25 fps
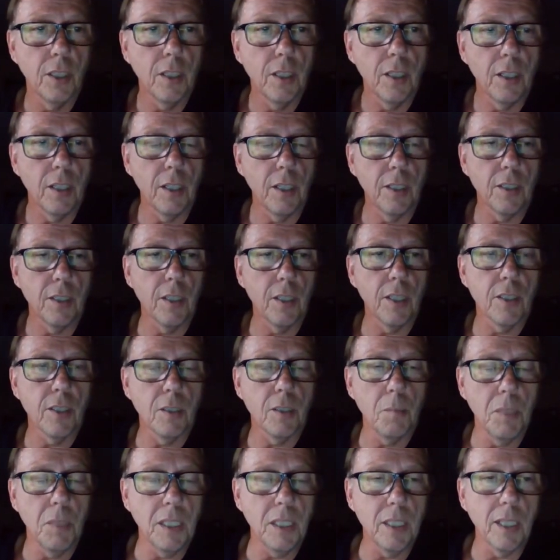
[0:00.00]
and
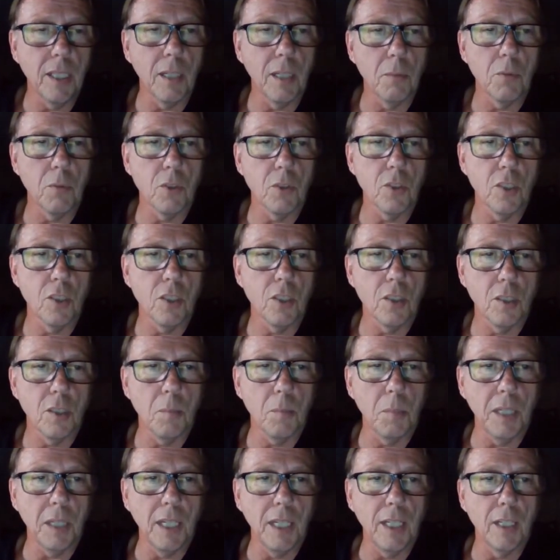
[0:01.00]
to me that was just
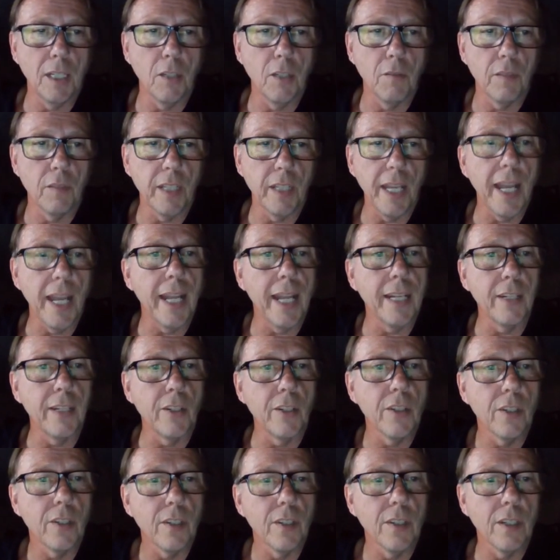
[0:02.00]
the beginning of the
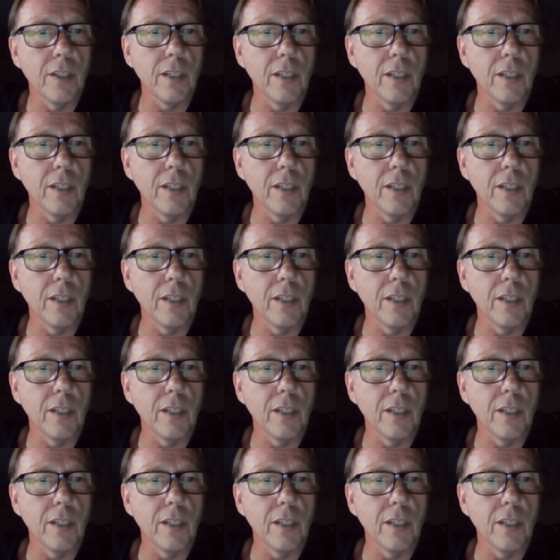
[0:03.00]
end,